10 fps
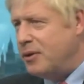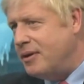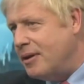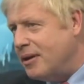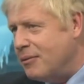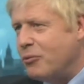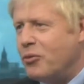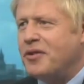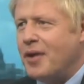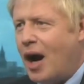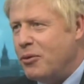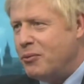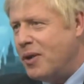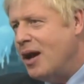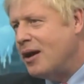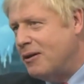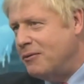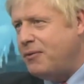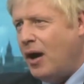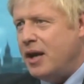would
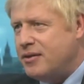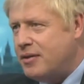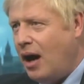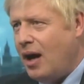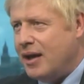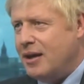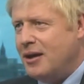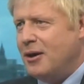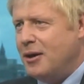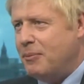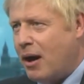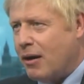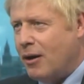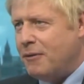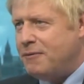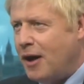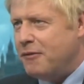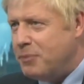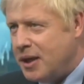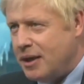confide entirely in paragraph
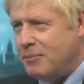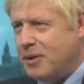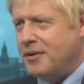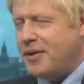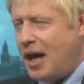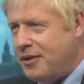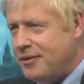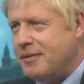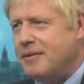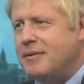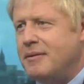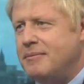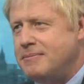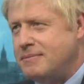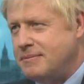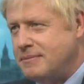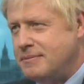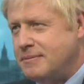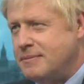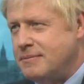5B, because that is... So how would you get
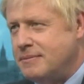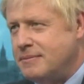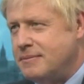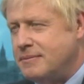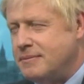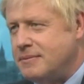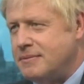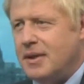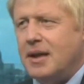round what's in 5C?